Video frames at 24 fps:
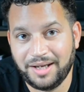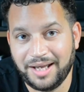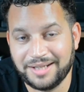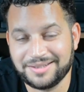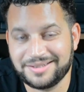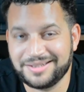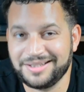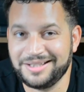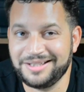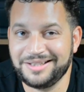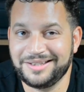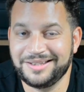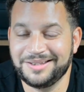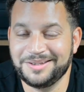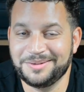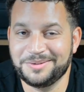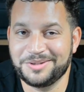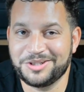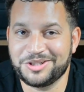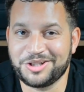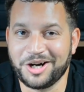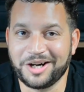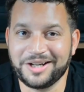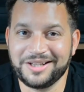And see,
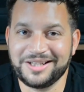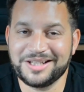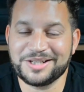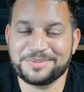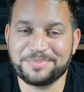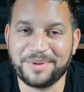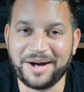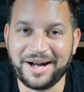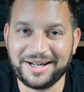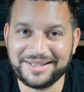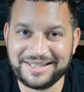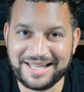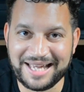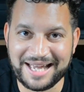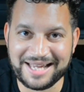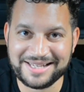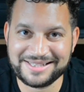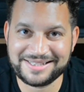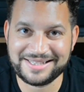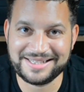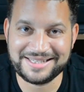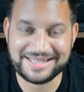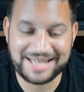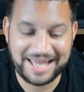starting this
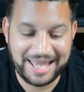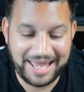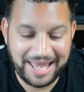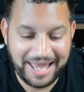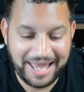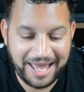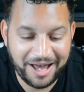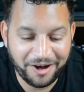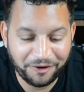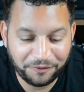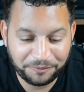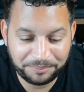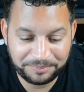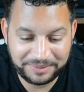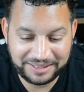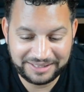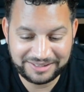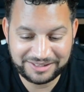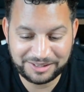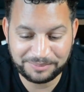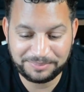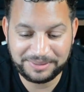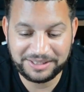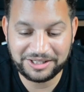podcast has helped me
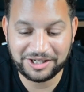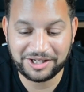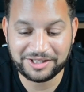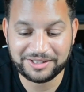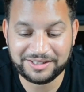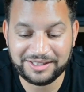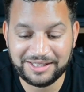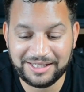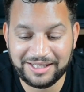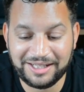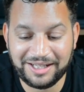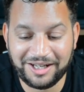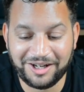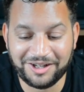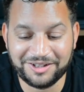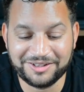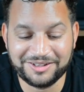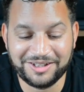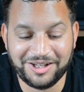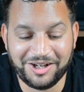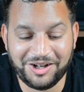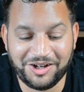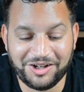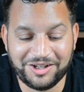to be on
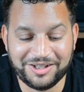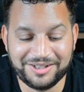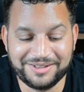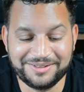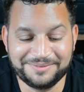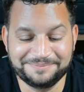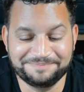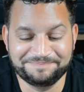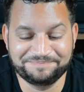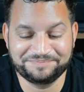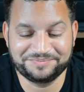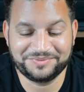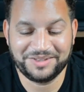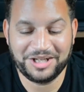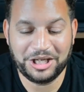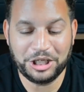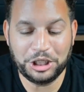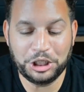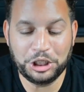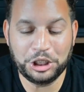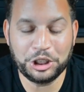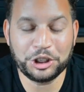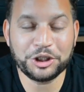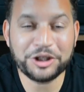
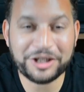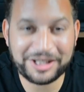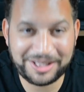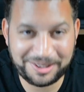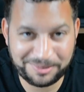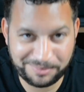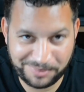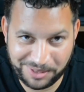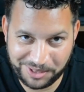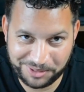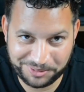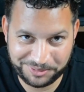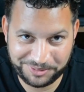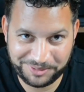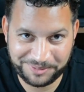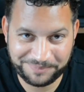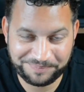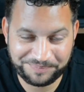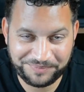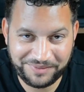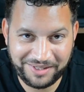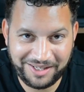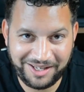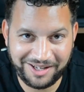learning mode,
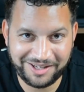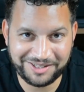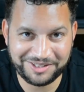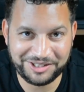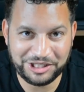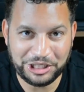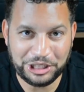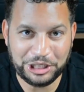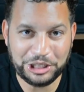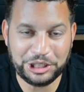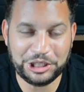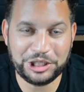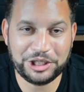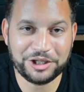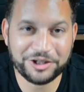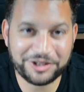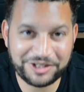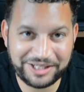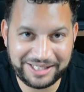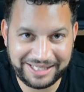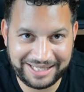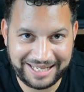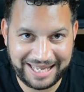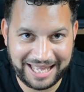on
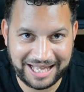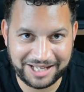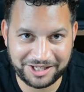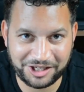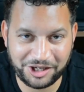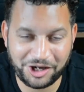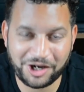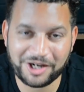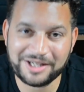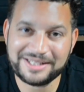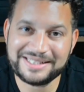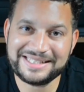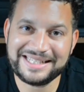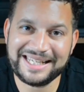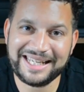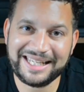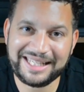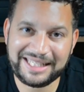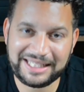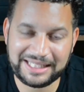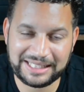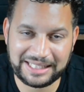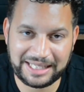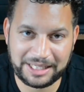learning how to
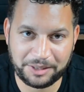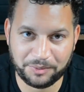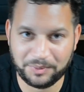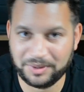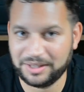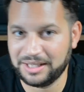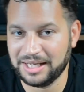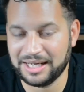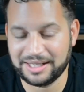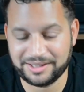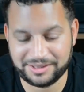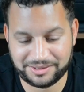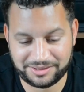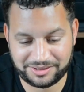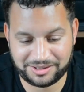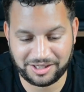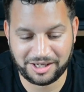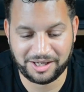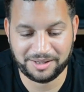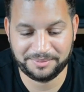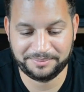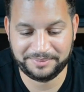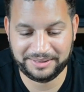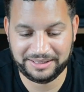articulate what God has
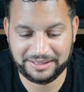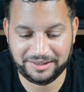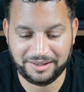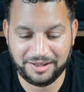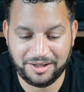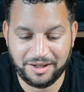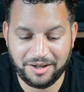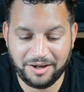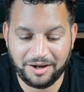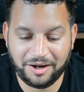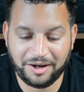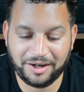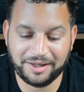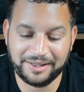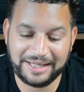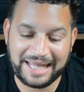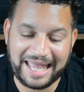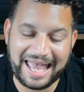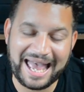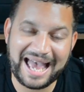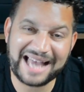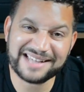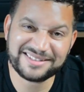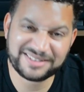taught me, on
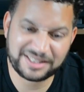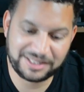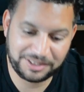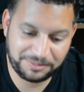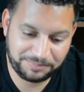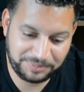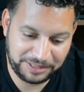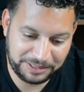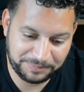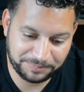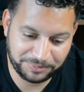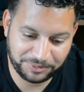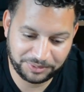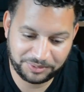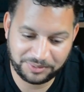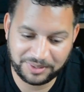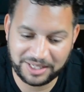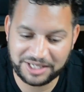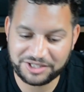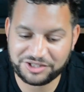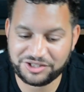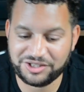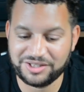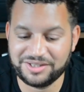asking people
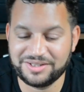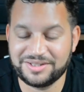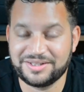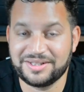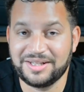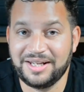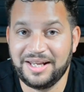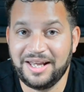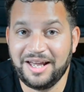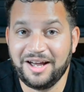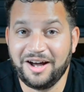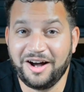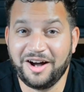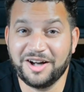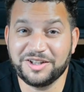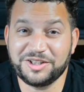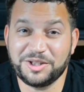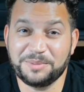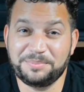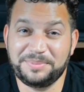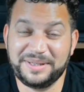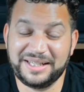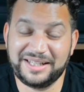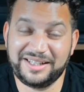questions, on
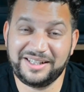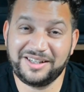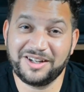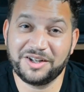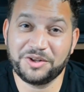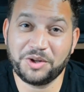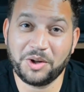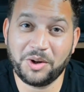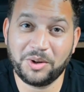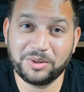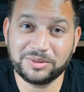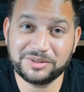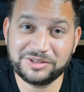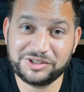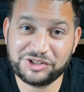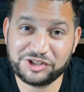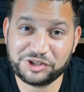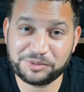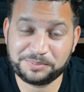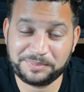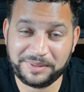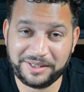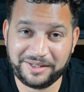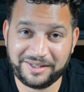depending on the Holy
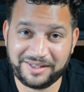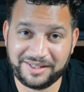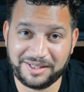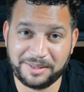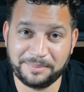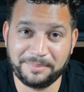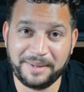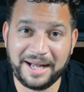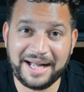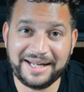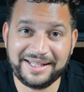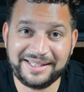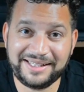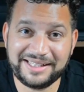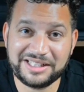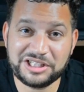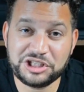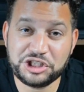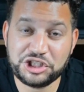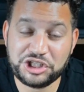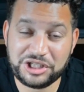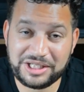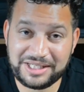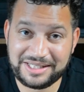Spirit and abiding
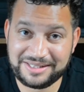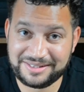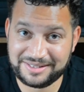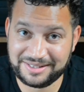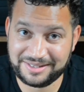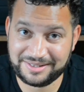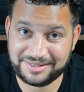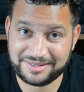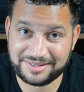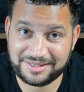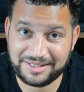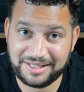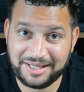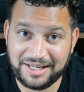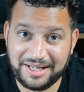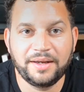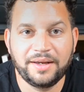in Jesus.